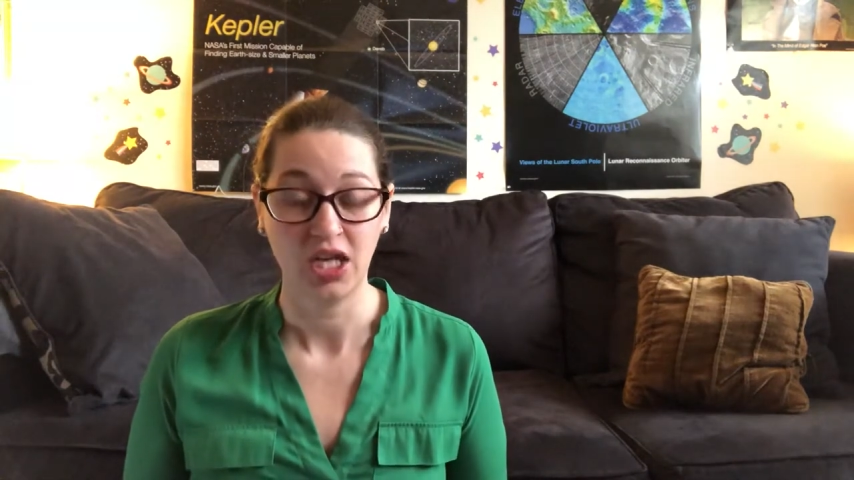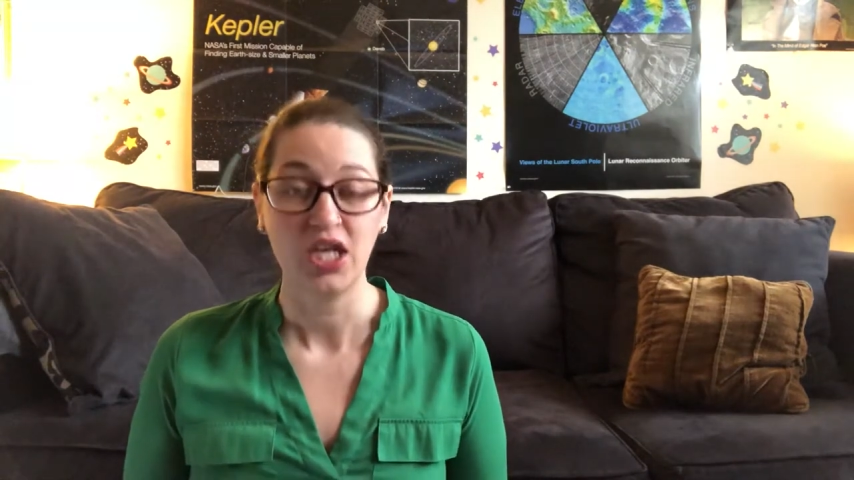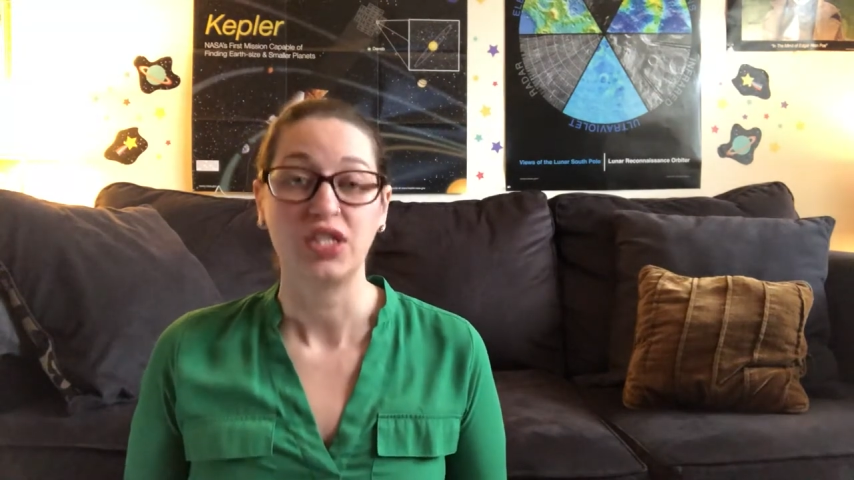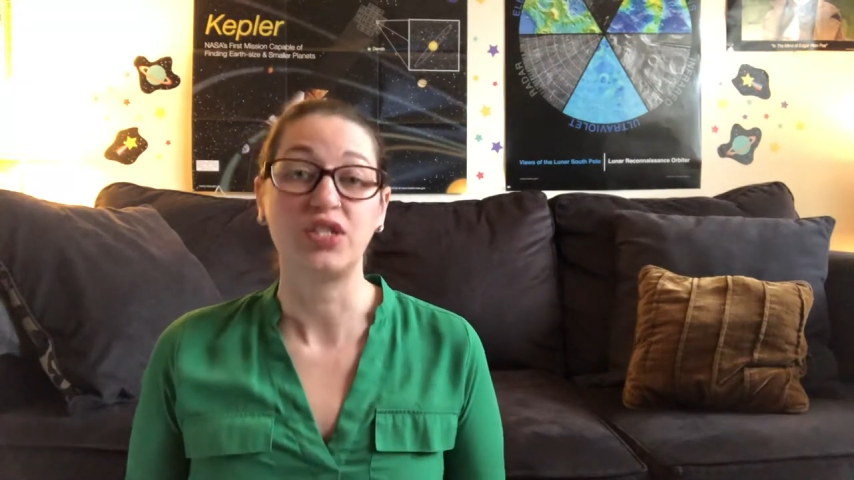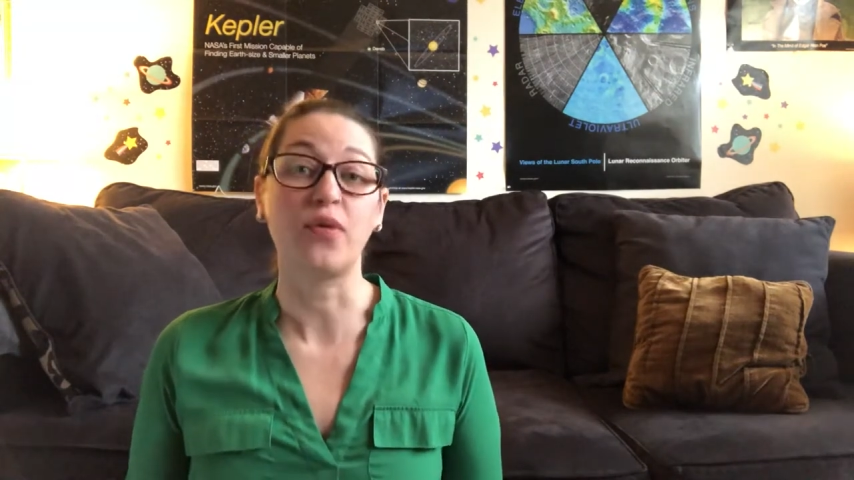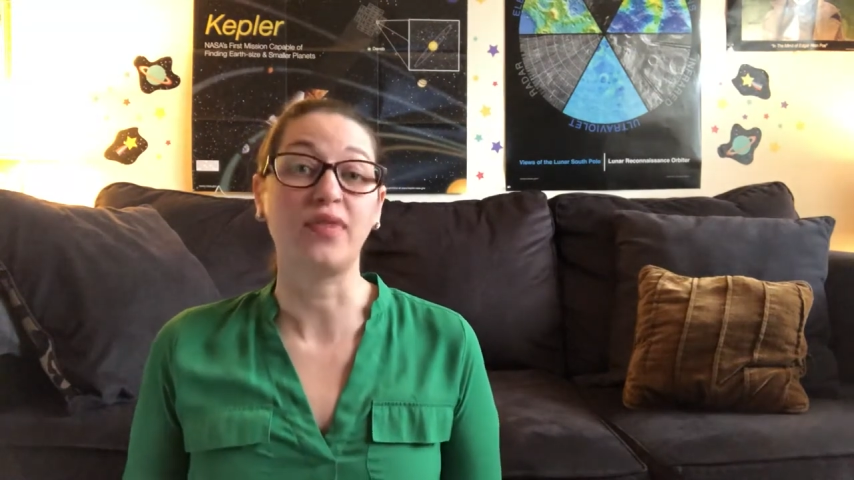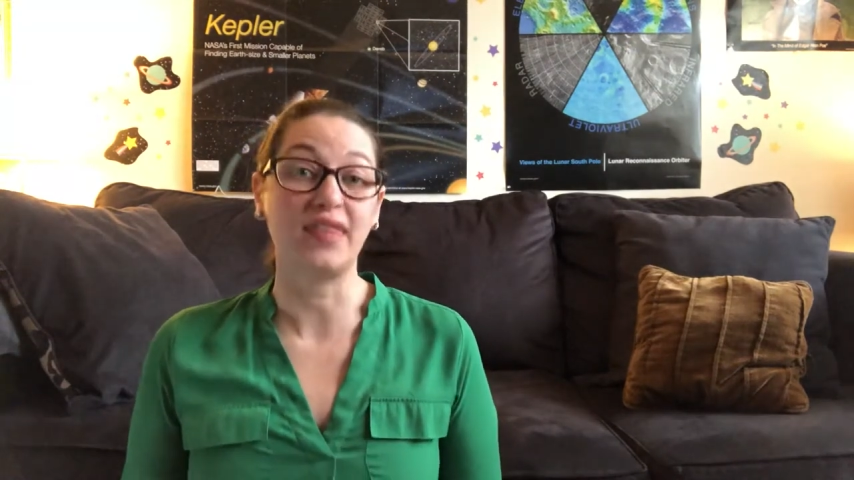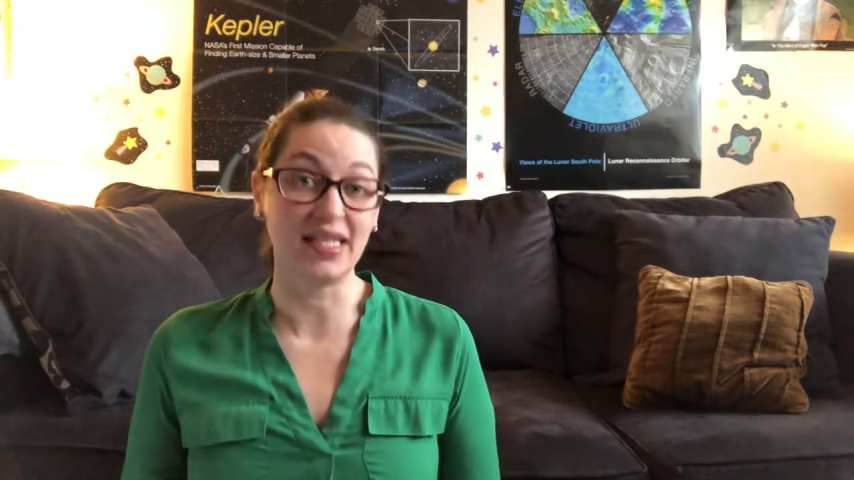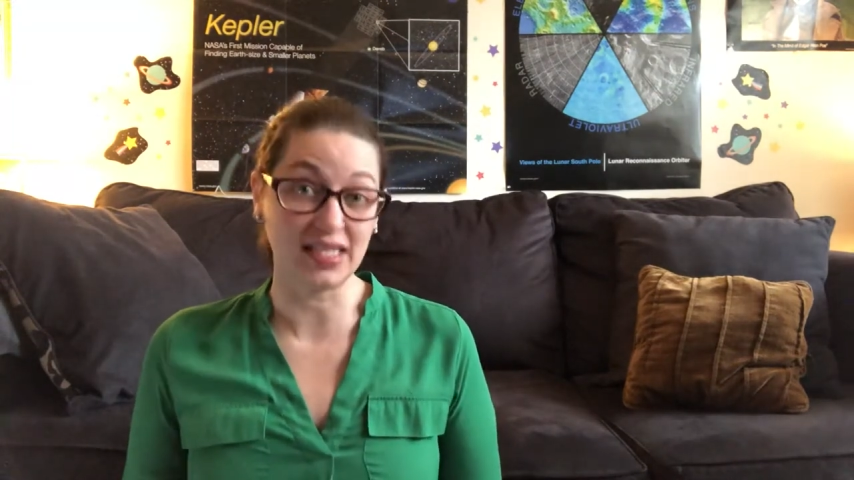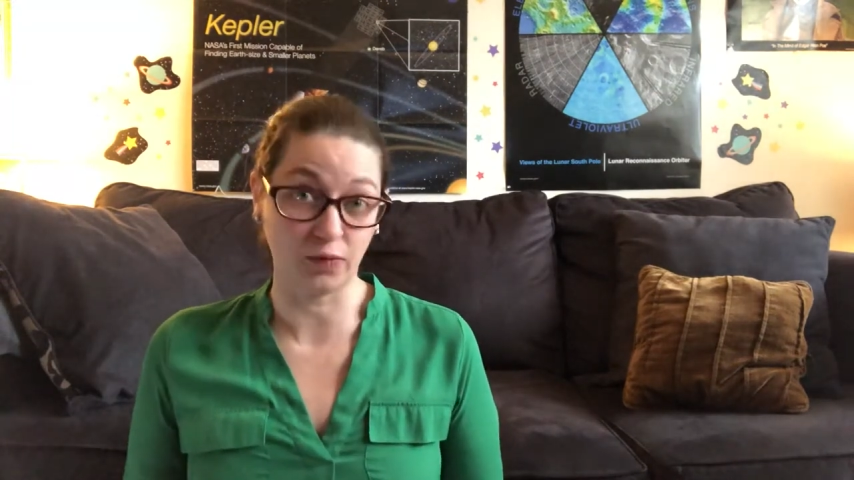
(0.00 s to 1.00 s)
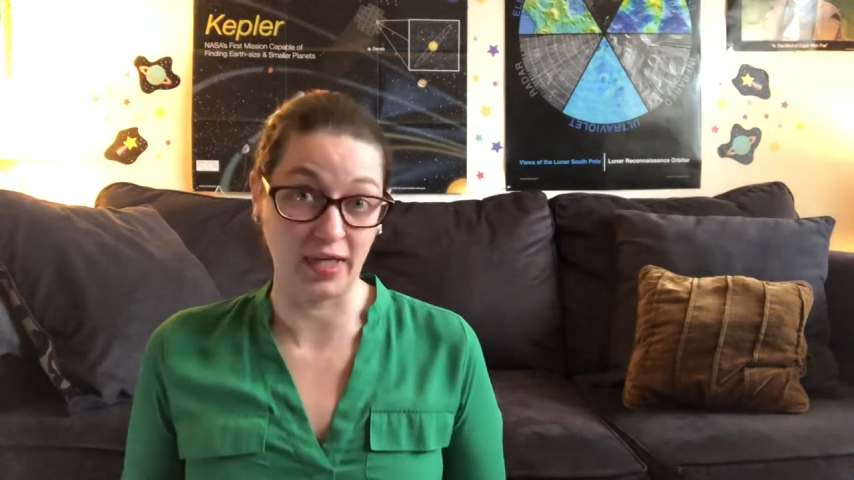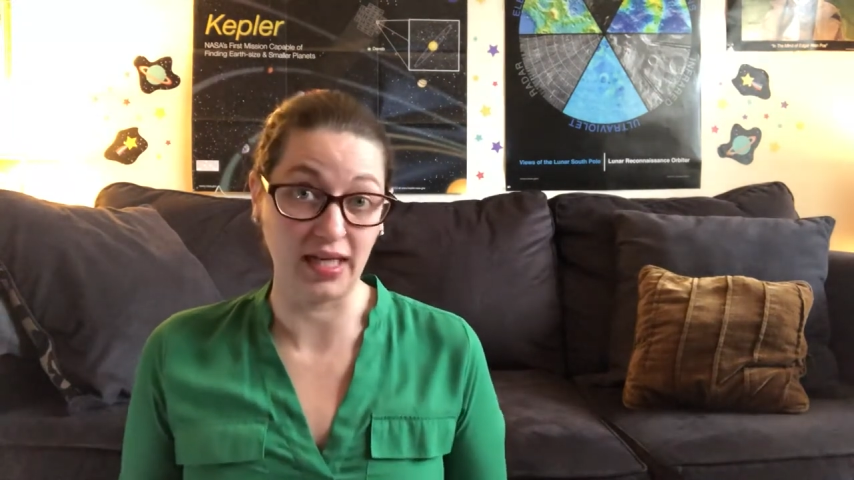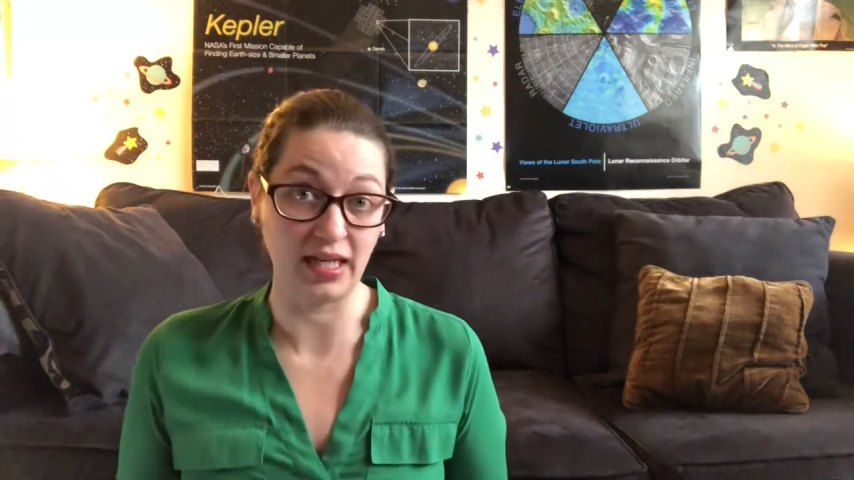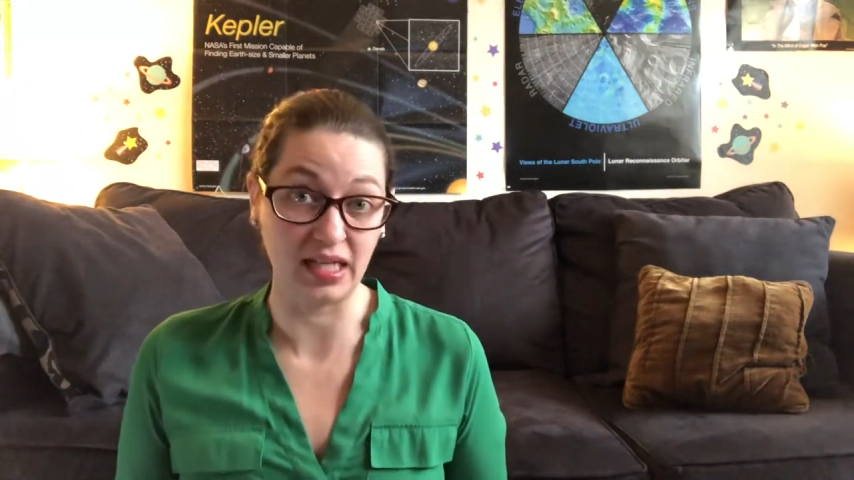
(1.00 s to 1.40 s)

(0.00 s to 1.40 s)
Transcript: So this week